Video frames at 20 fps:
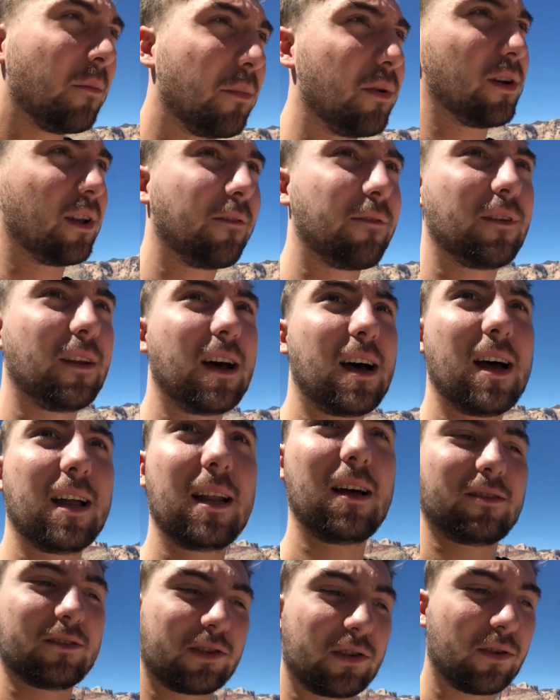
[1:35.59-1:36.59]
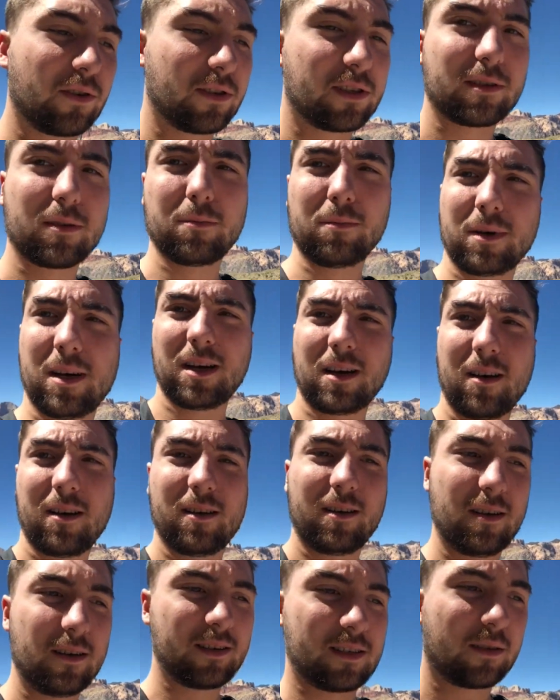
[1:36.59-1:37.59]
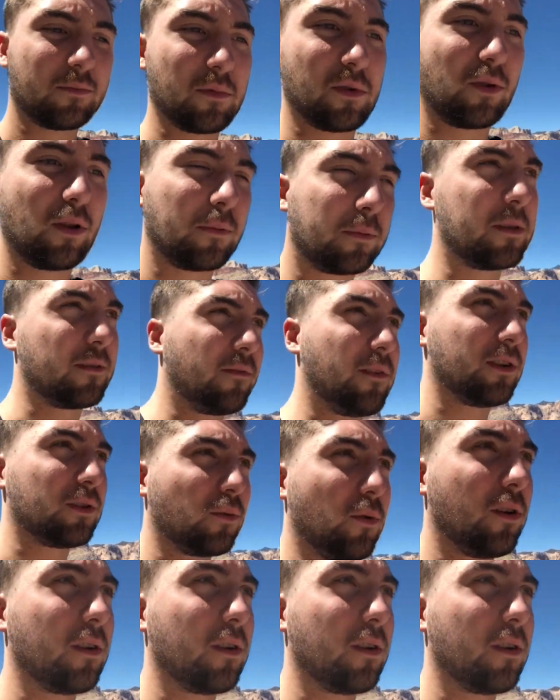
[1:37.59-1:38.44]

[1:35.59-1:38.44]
But if not, I'll show you some uh, some clips of us